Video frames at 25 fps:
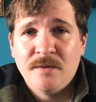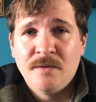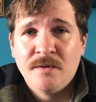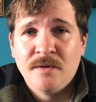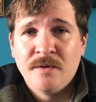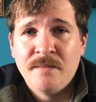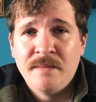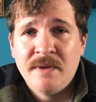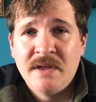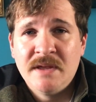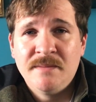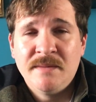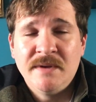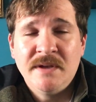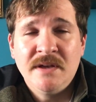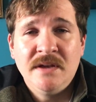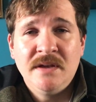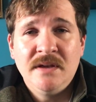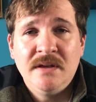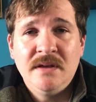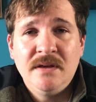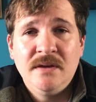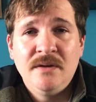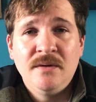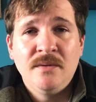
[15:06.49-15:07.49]
Or
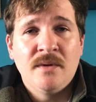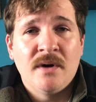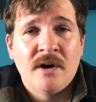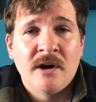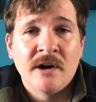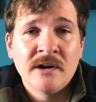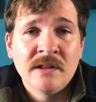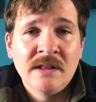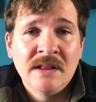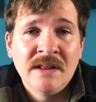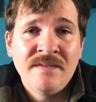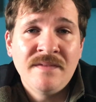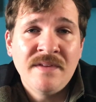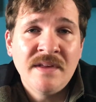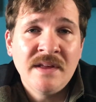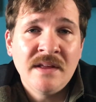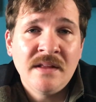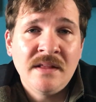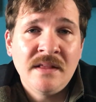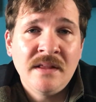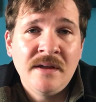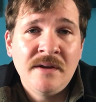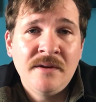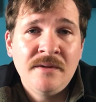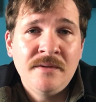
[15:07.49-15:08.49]
maybe you are living
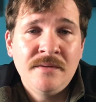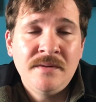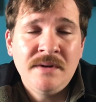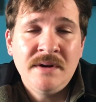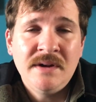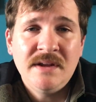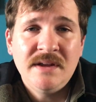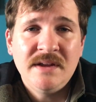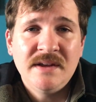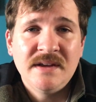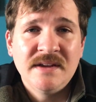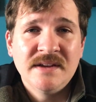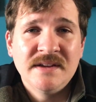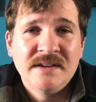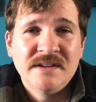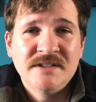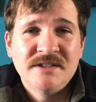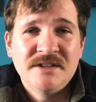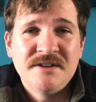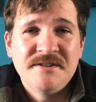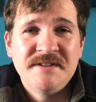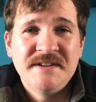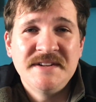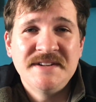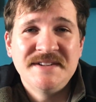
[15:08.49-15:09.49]
alone
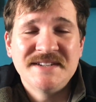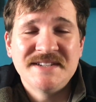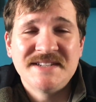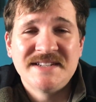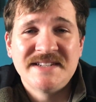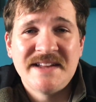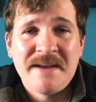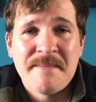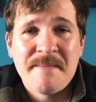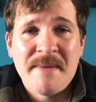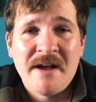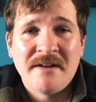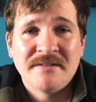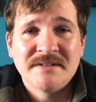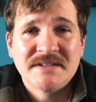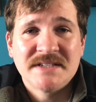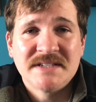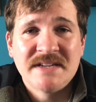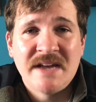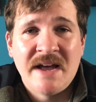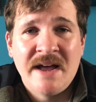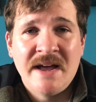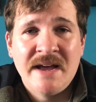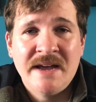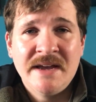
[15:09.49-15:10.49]
and you need to step
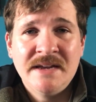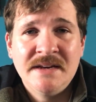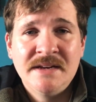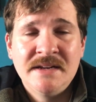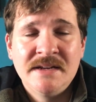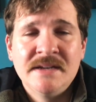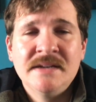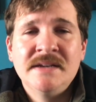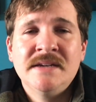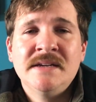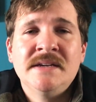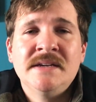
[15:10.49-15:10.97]
outside